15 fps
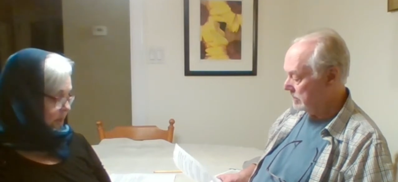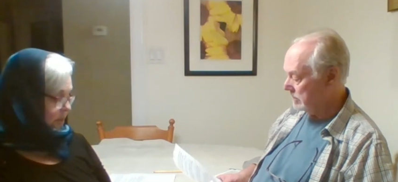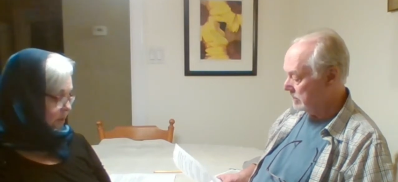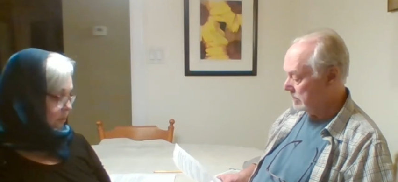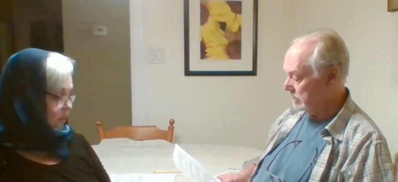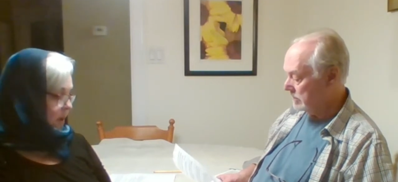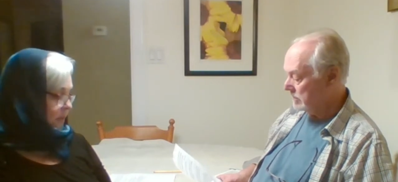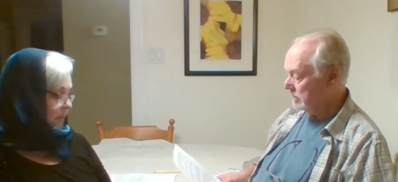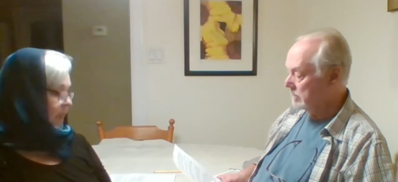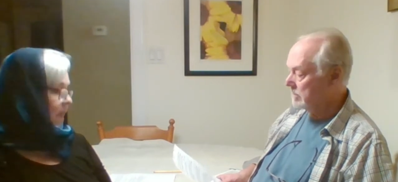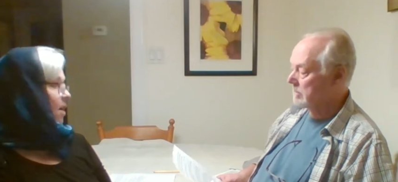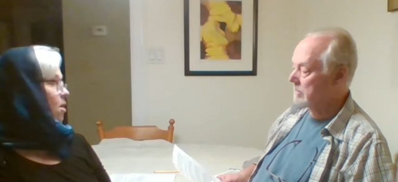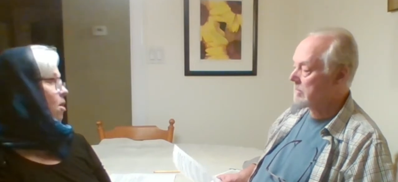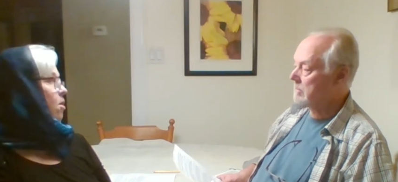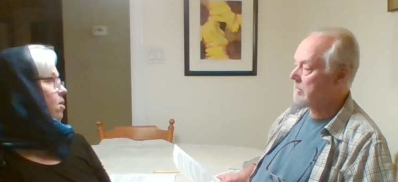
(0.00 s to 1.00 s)
Speaker 1: the one
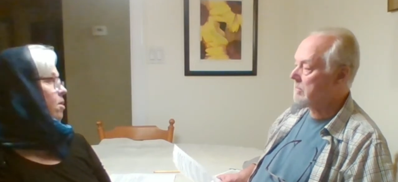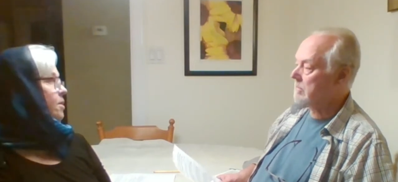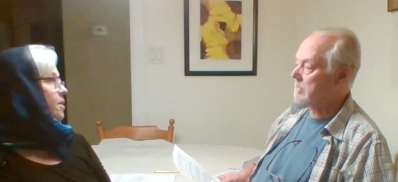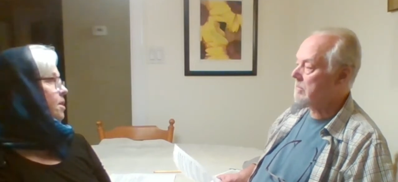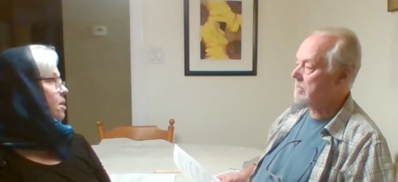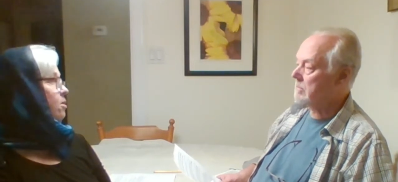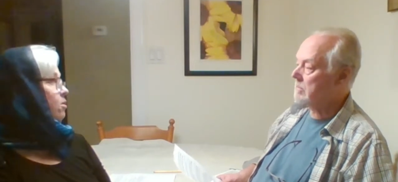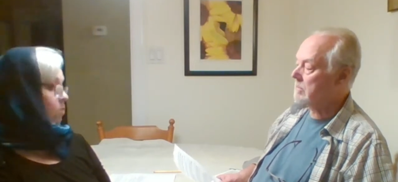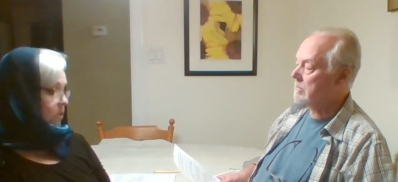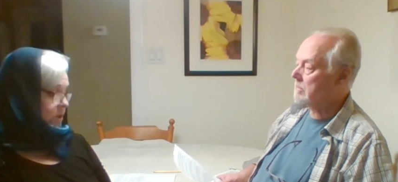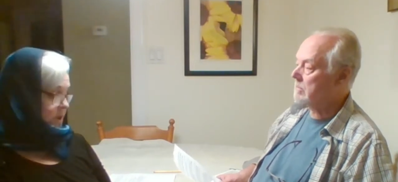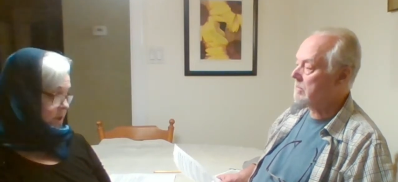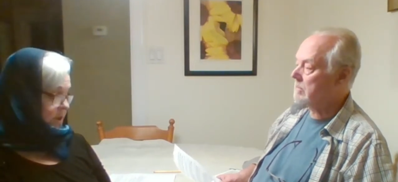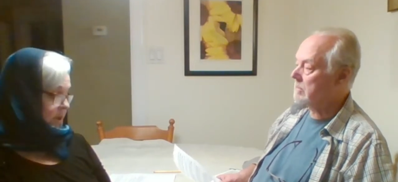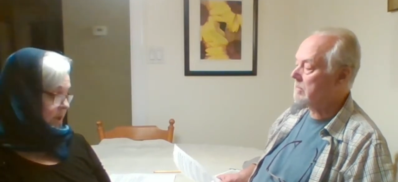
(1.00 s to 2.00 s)
they call the
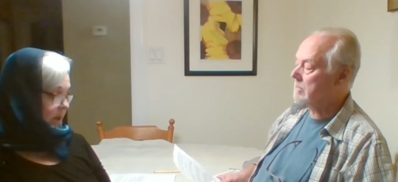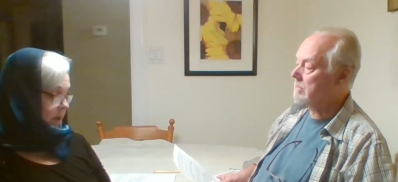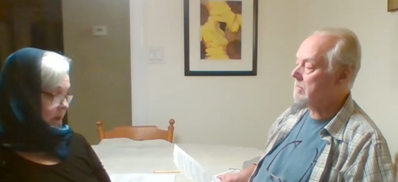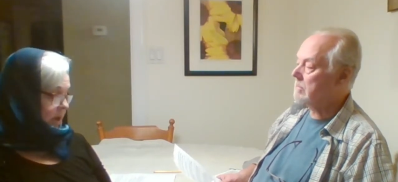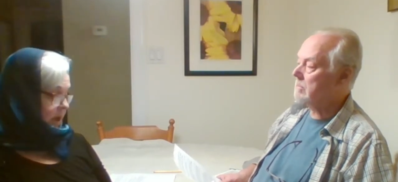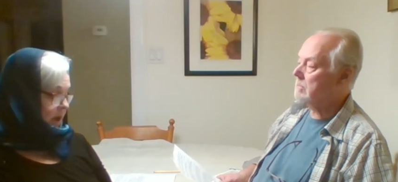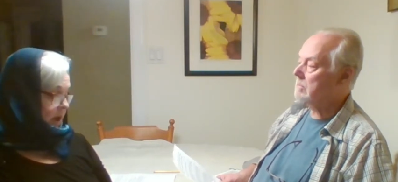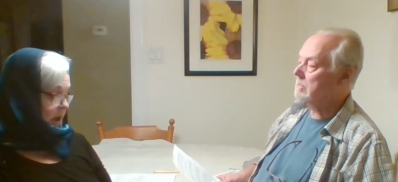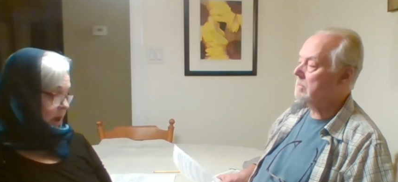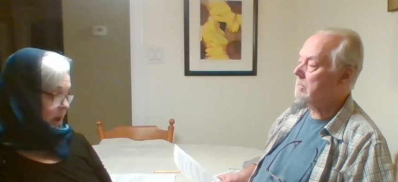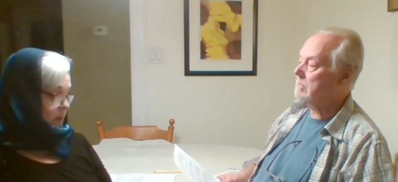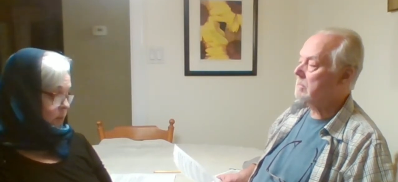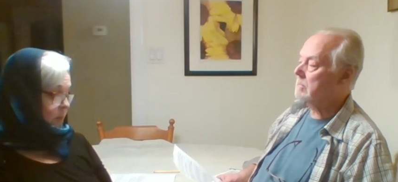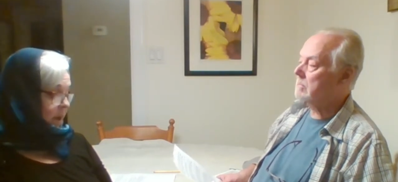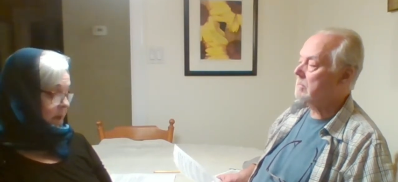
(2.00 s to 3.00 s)
Anointed.
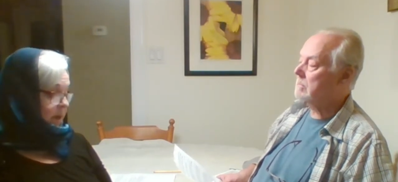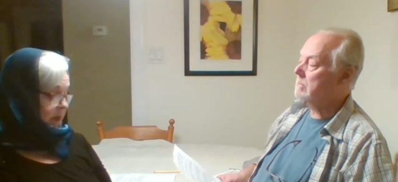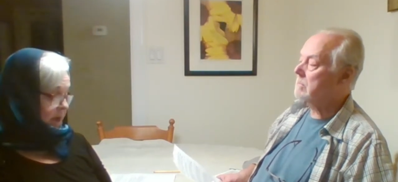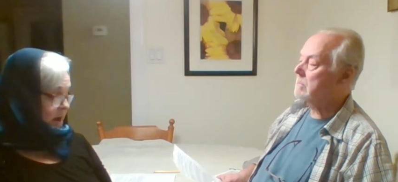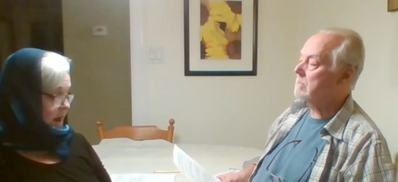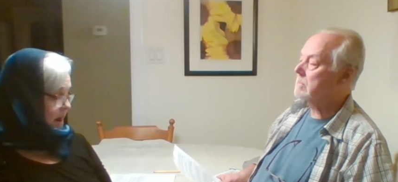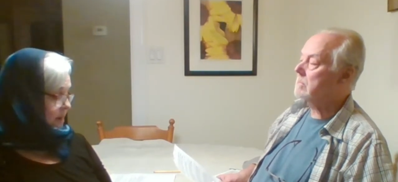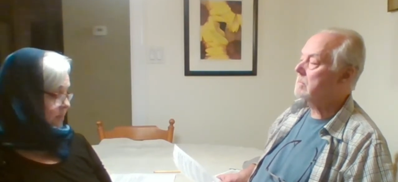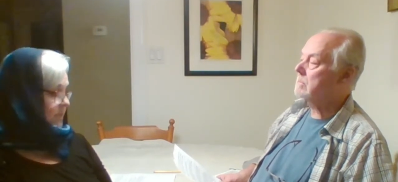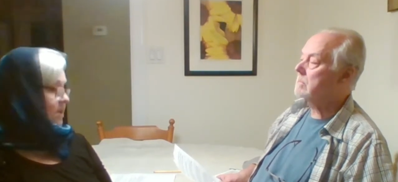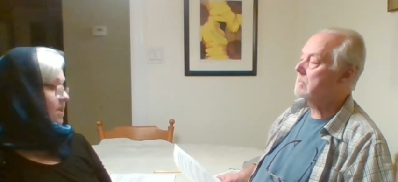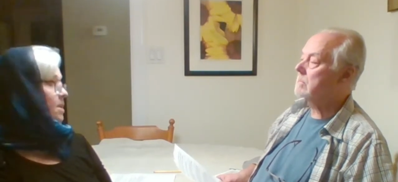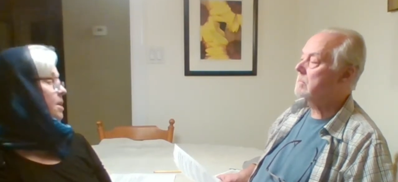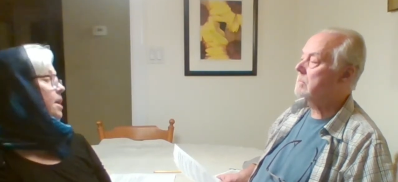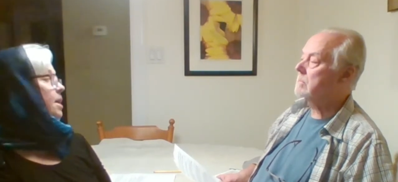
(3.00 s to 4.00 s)
When he
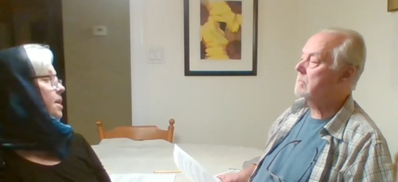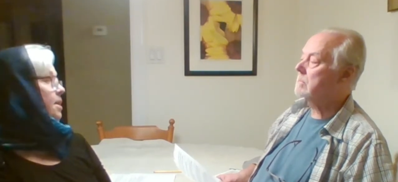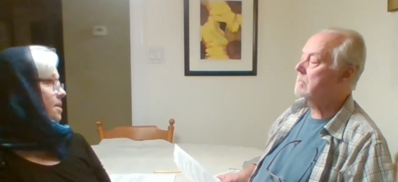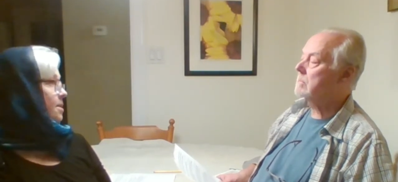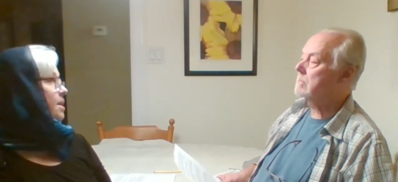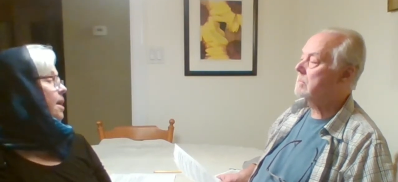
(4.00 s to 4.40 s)
comes, he'll